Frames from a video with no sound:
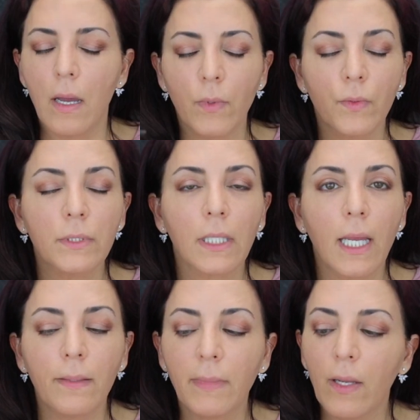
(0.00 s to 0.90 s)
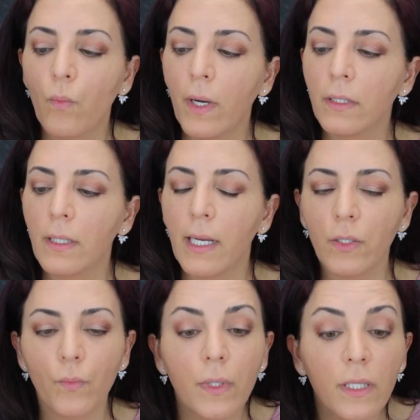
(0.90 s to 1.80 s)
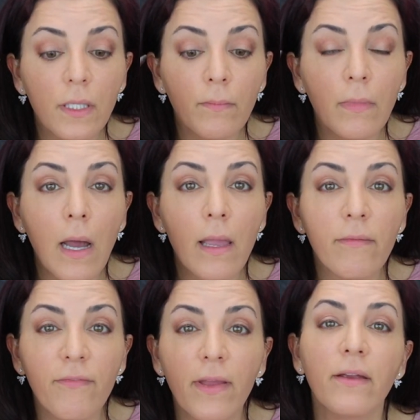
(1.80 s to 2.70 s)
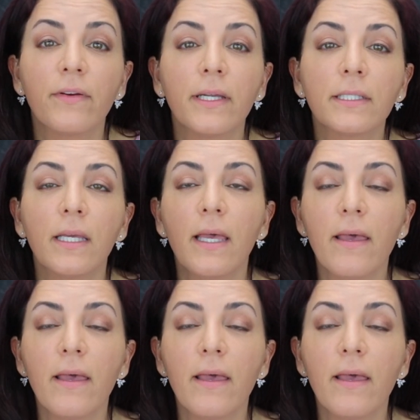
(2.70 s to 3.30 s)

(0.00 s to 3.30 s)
I'm going to line my waterline with my favorite